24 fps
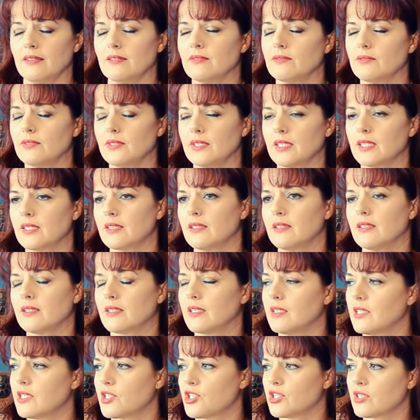really the
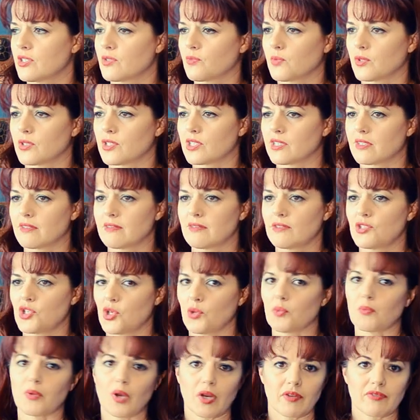conditions were just
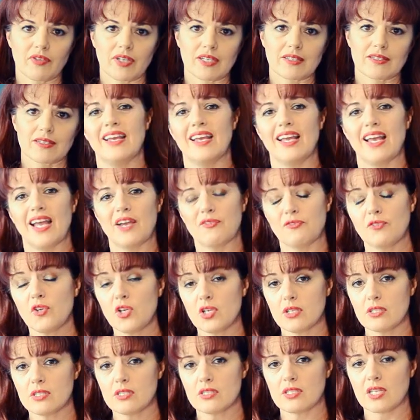too perfect. At
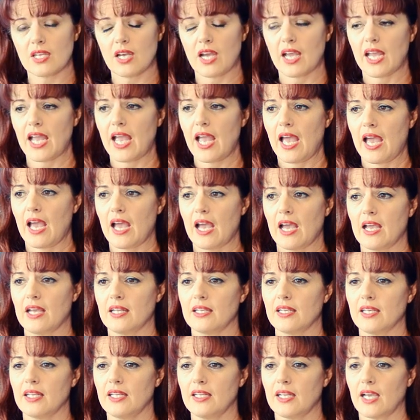first, I
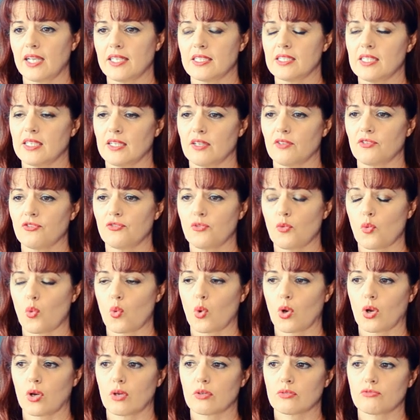had an idea
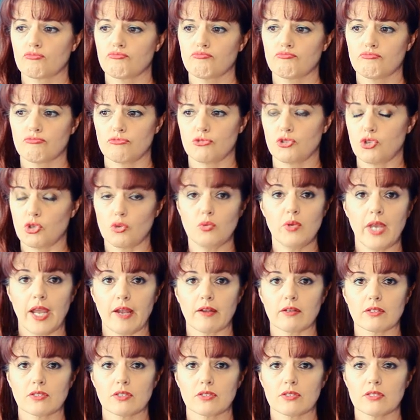for two
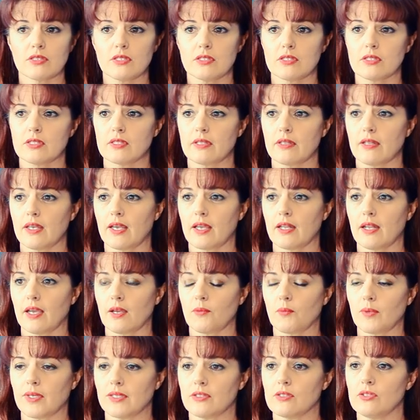characters that I
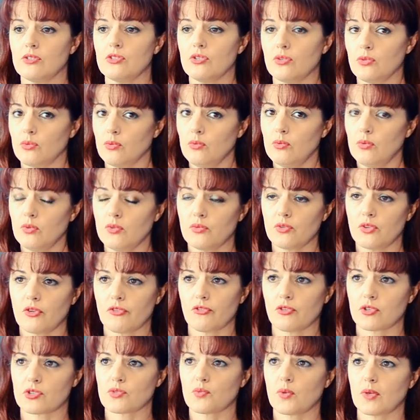wanted to do. The
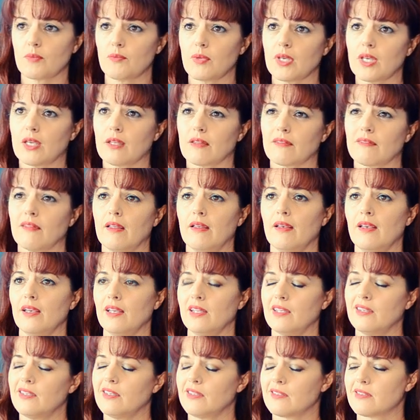first one being
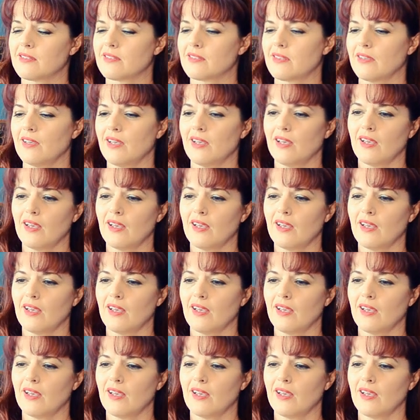this